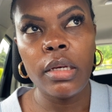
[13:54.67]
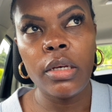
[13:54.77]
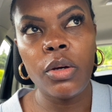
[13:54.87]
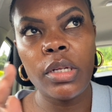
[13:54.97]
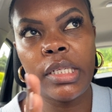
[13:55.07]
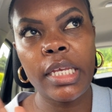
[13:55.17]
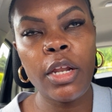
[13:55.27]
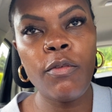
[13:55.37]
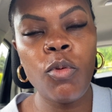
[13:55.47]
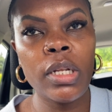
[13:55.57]
on a scale
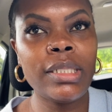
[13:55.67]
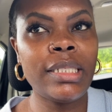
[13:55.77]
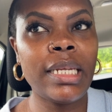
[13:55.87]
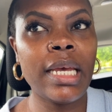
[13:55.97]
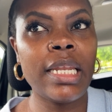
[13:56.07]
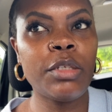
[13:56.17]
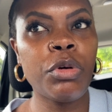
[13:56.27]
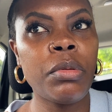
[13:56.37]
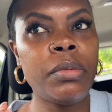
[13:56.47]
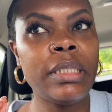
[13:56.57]
of one to 10, it's
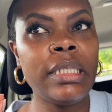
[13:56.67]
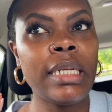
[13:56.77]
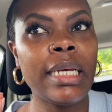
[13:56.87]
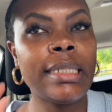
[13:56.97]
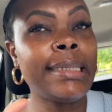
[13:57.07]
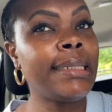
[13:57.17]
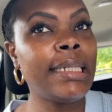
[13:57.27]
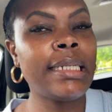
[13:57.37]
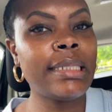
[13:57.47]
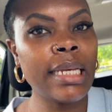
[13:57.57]
probably like
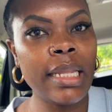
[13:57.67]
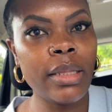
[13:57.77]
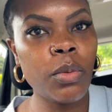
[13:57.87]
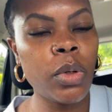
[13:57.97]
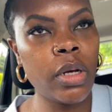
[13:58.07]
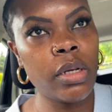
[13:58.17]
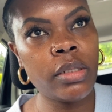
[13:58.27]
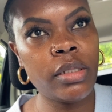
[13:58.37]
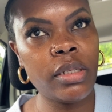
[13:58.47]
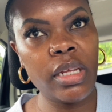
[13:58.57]
six at the
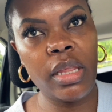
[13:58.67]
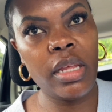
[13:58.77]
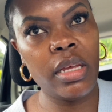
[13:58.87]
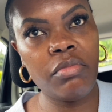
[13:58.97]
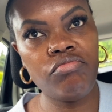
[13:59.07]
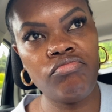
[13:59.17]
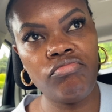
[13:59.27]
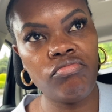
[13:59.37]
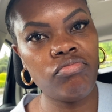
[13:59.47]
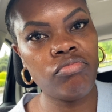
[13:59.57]
worst and then
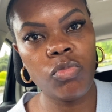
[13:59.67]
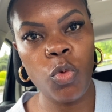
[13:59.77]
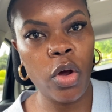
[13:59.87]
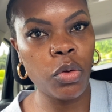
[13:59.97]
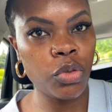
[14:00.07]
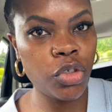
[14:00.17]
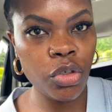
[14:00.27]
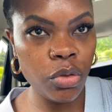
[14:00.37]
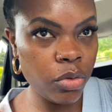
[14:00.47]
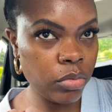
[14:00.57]
one or
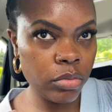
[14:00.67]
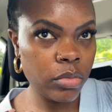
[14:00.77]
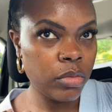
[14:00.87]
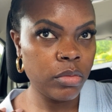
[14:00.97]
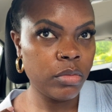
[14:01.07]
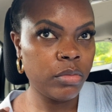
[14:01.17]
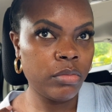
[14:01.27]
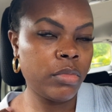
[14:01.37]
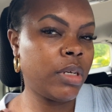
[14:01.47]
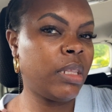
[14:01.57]
two
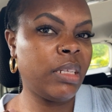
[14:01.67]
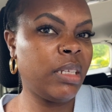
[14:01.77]
at the